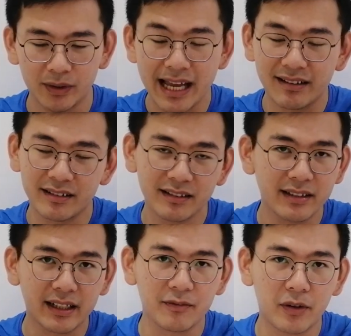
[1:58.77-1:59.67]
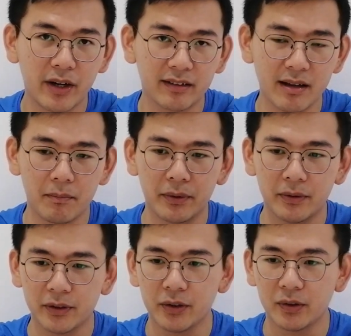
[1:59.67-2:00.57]
Let's just take for
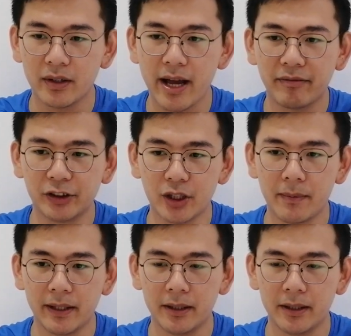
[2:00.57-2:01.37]
example, you don't have a job